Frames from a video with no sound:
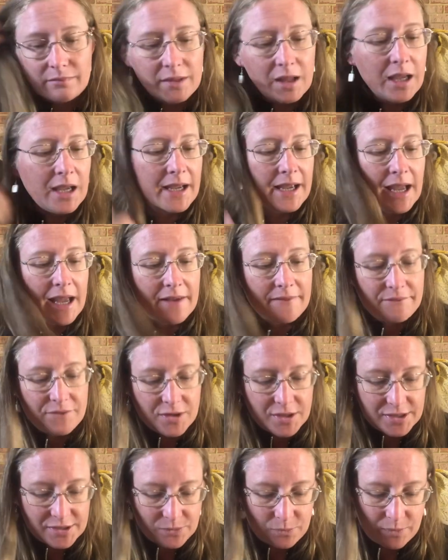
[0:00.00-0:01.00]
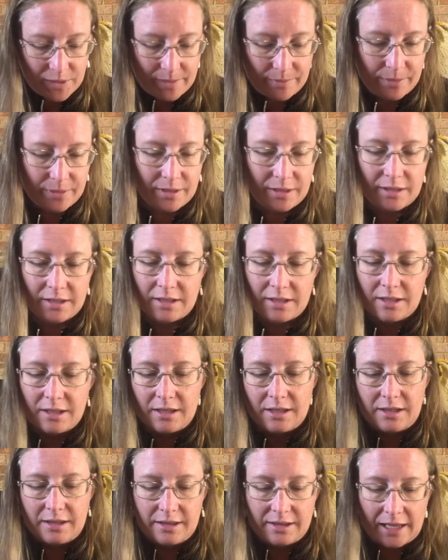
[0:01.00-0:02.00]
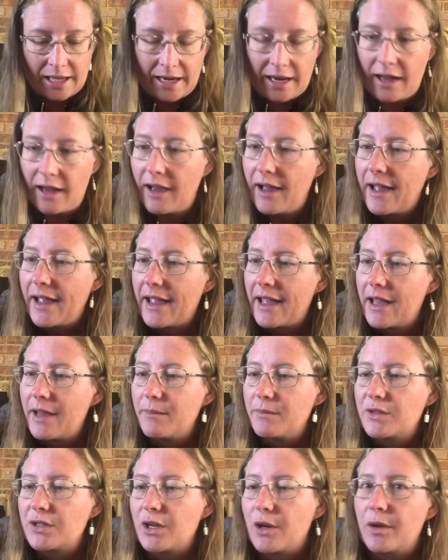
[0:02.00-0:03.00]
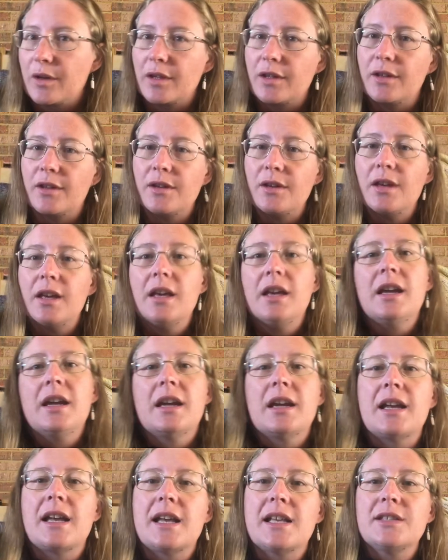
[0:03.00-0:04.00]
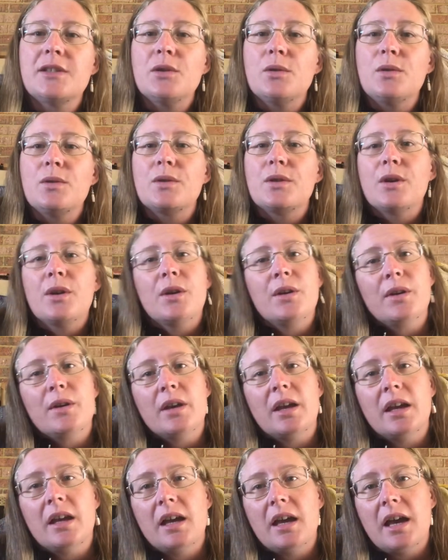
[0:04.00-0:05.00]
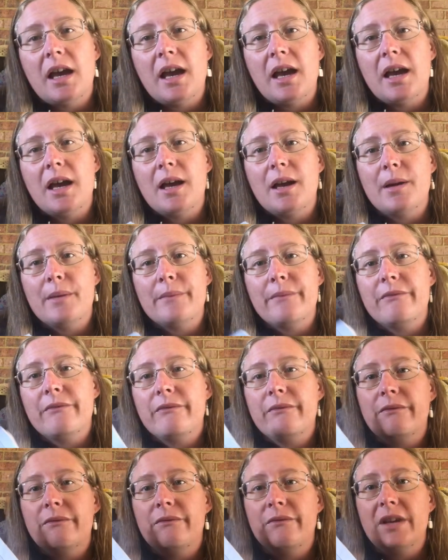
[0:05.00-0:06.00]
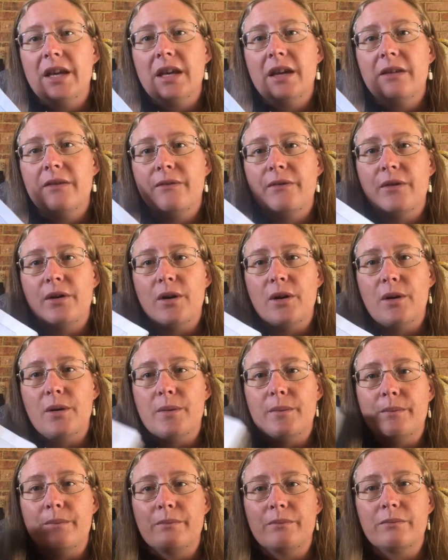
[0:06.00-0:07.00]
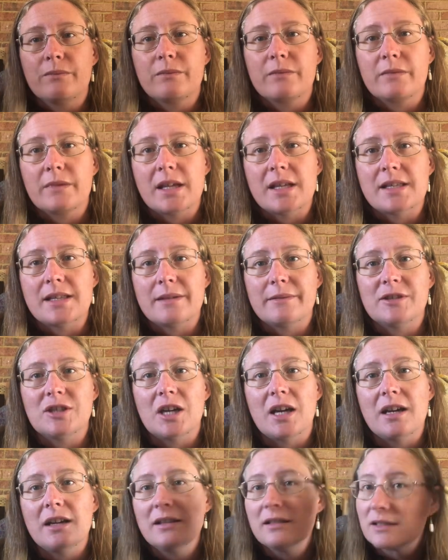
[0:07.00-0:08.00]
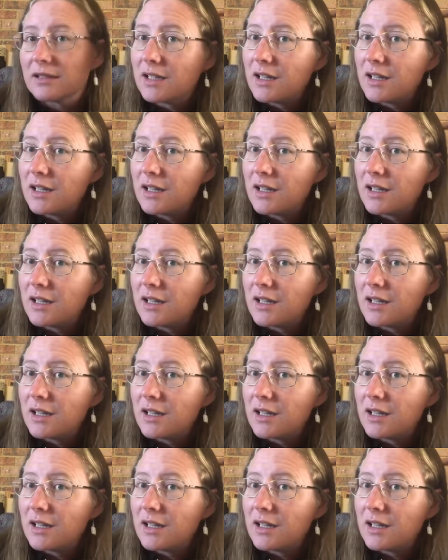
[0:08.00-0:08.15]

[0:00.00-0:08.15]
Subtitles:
Okay, first whip that I am showing you. As you all know, Vic from the chart,